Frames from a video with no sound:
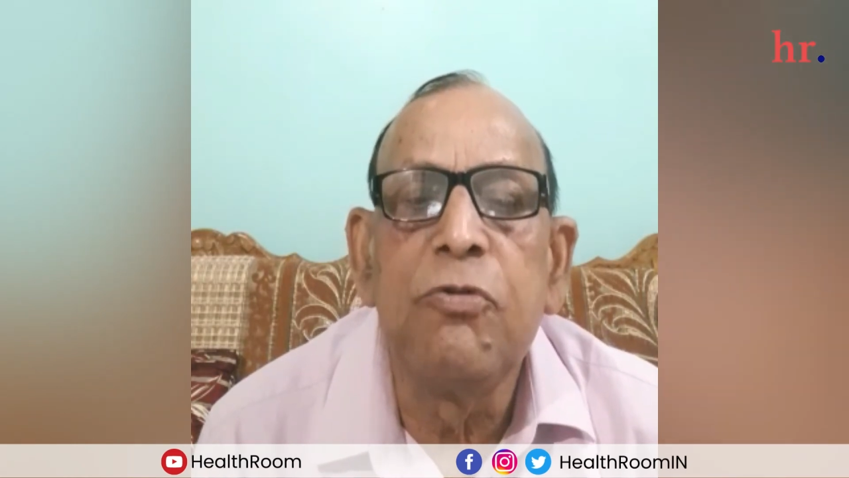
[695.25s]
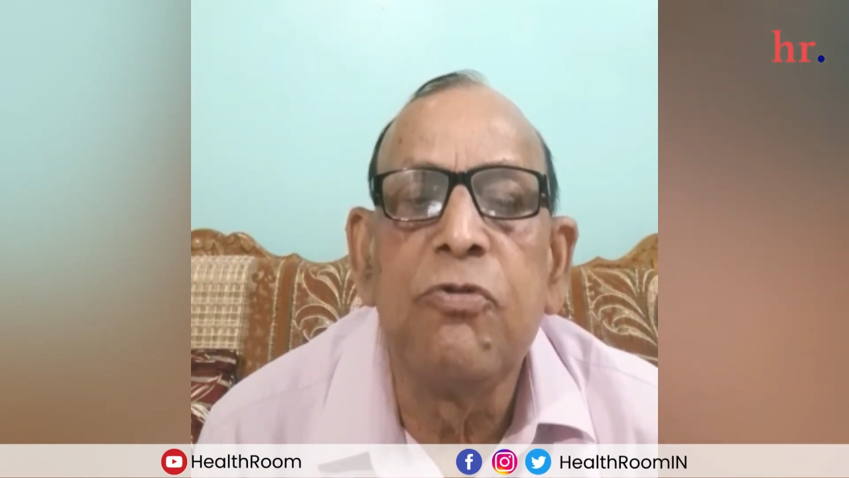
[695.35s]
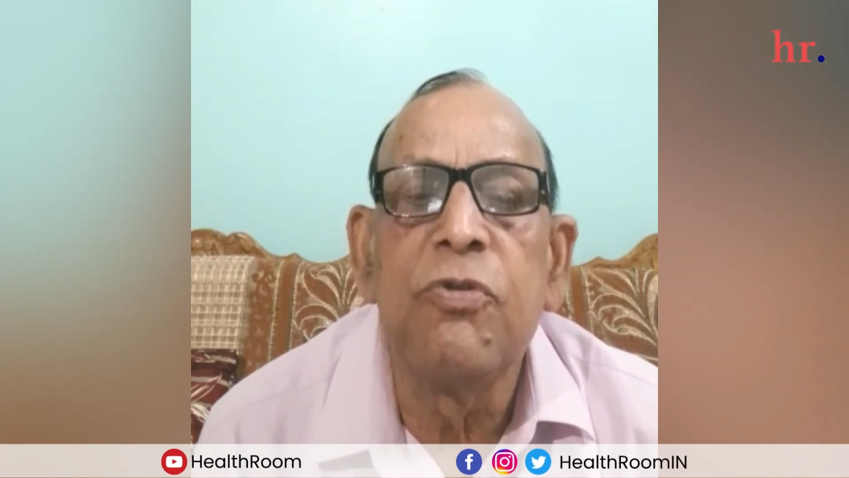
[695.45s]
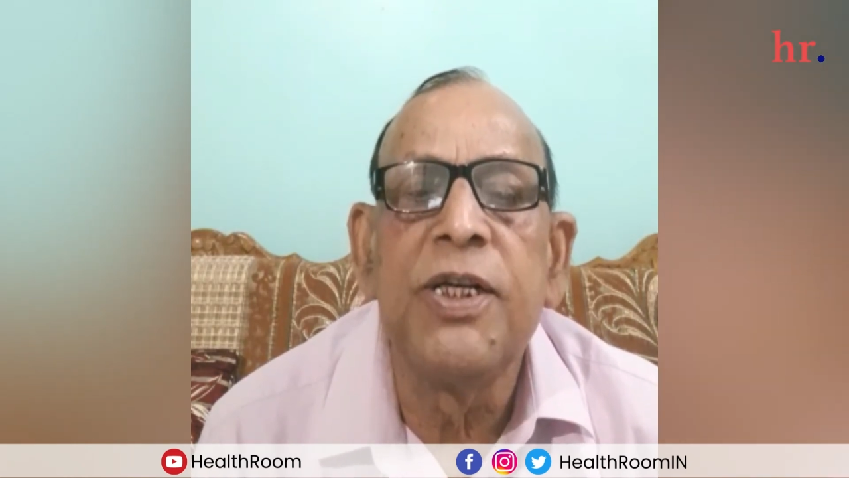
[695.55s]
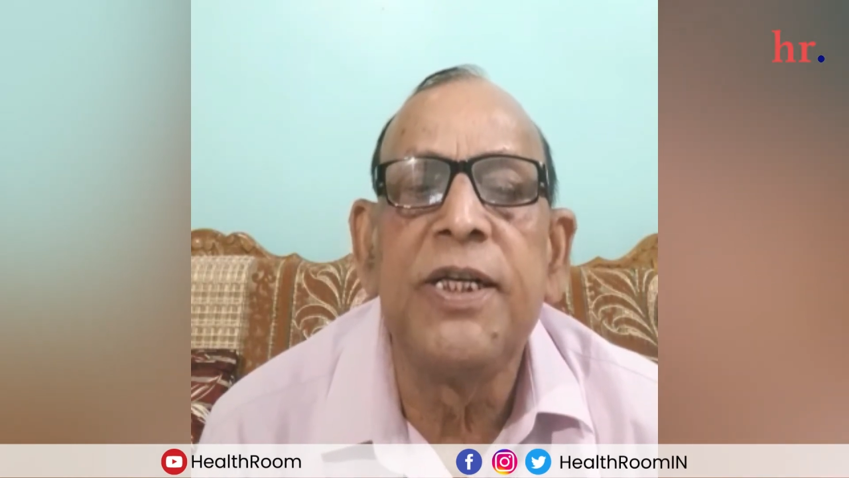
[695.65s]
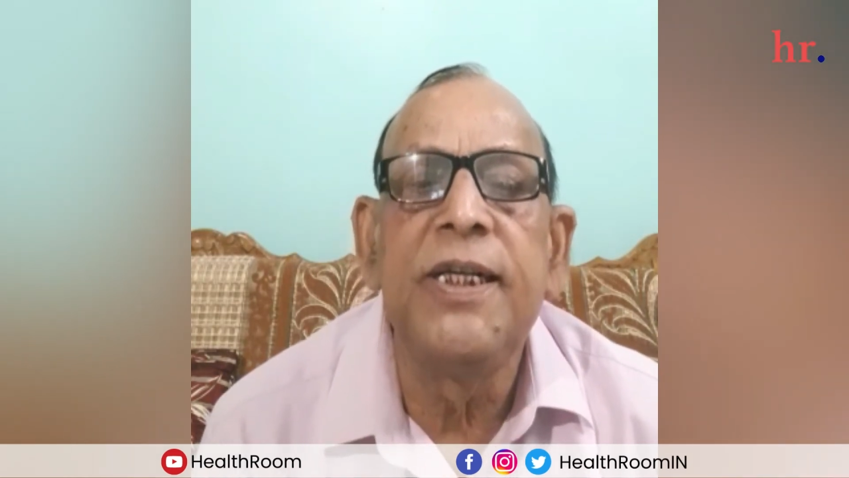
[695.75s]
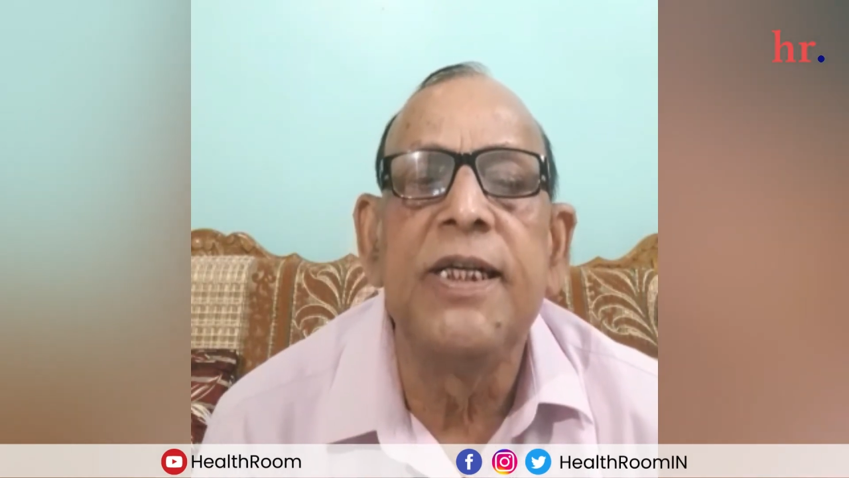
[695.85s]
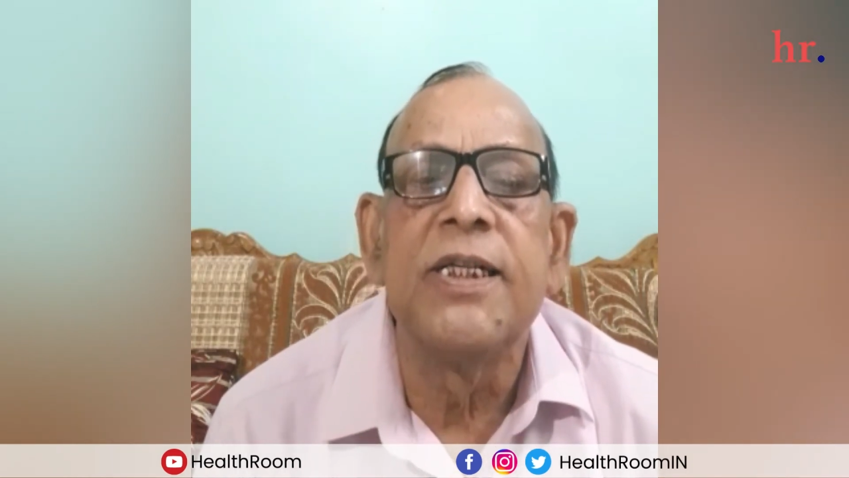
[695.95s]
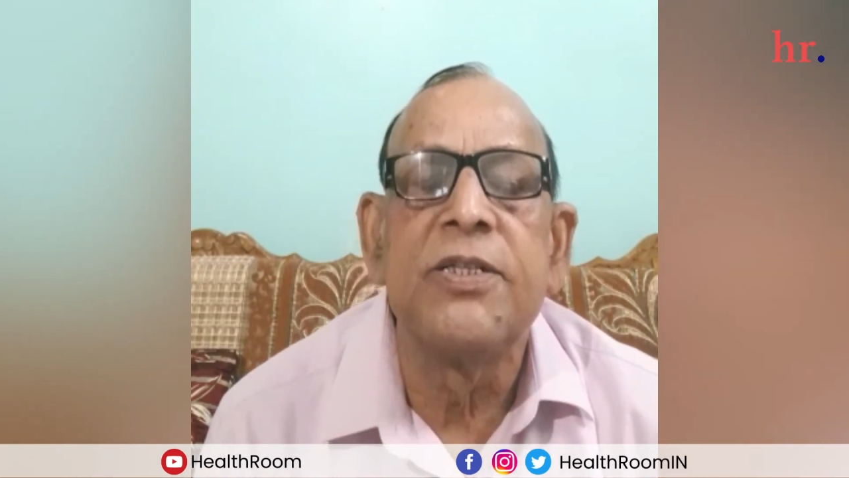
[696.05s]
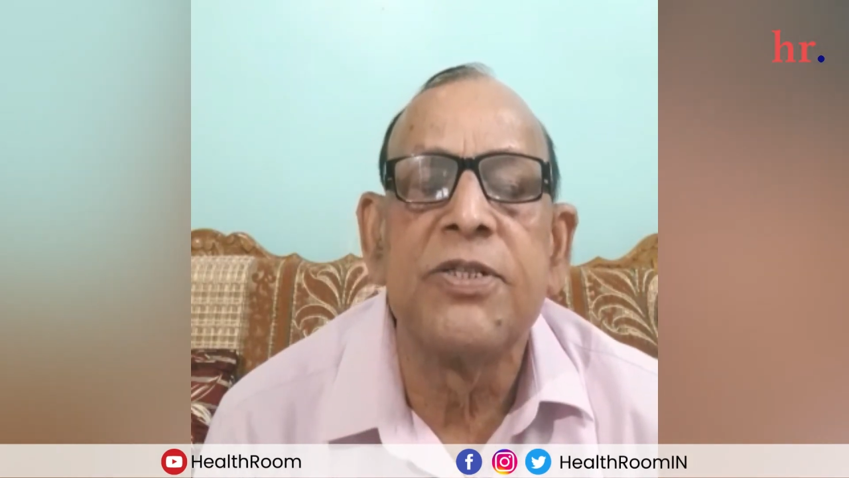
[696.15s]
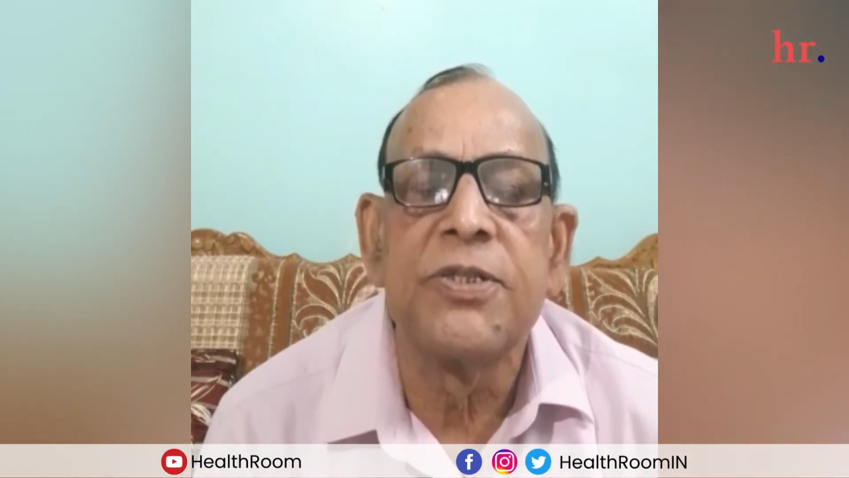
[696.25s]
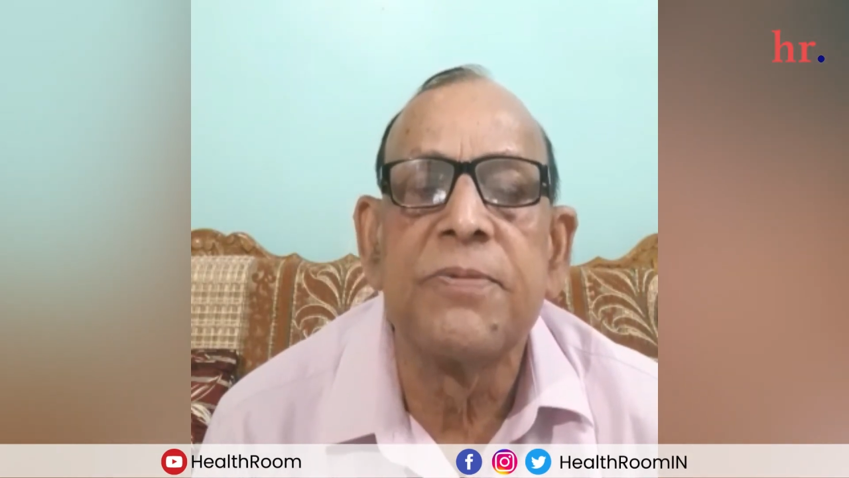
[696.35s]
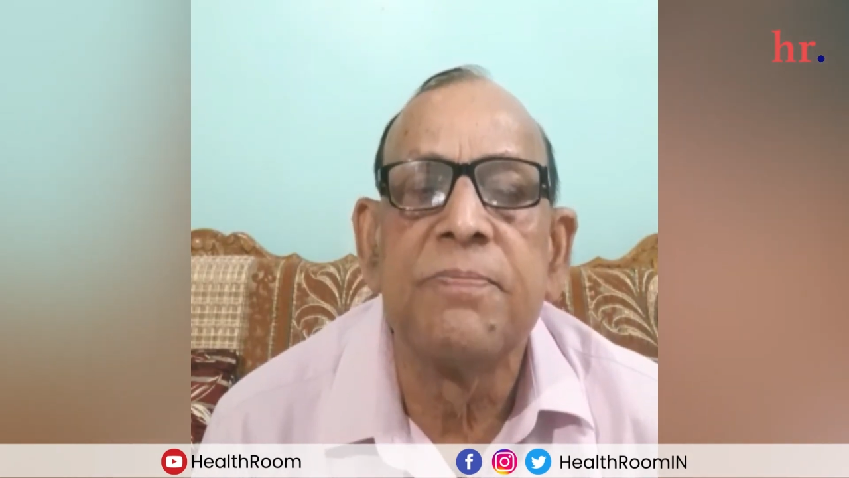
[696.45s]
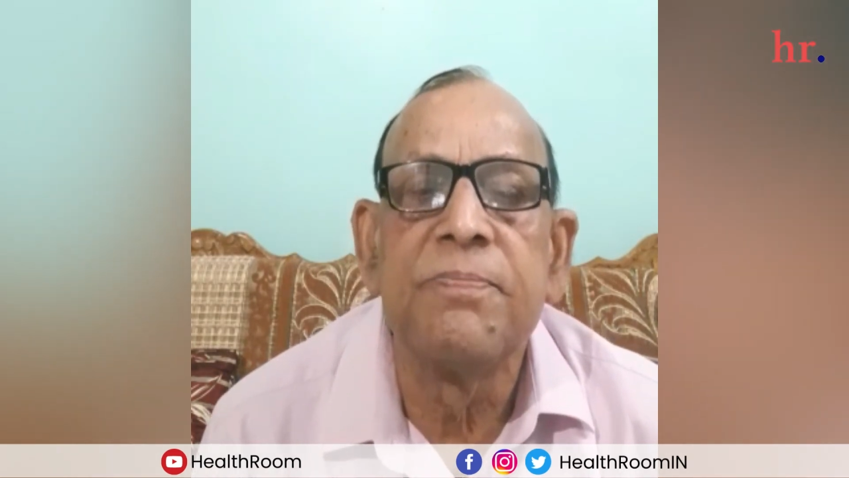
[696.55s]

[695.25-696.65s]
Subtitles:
to 20 years.